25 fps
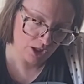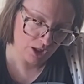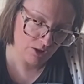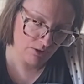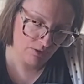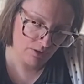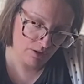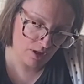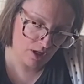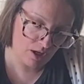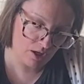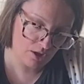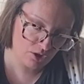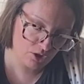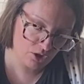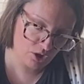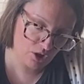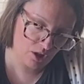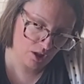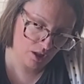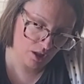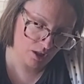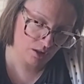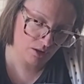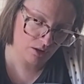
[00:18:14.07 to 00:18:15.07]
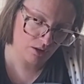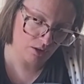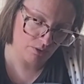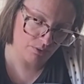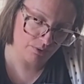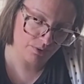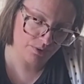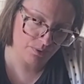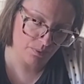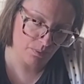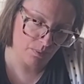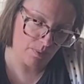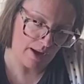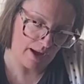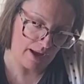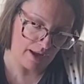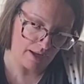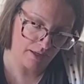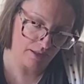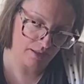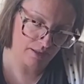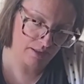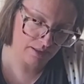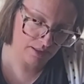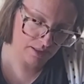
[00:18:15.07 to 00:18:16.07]
you can actually get those
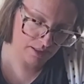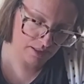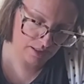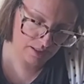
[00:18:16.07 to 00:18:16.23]
wet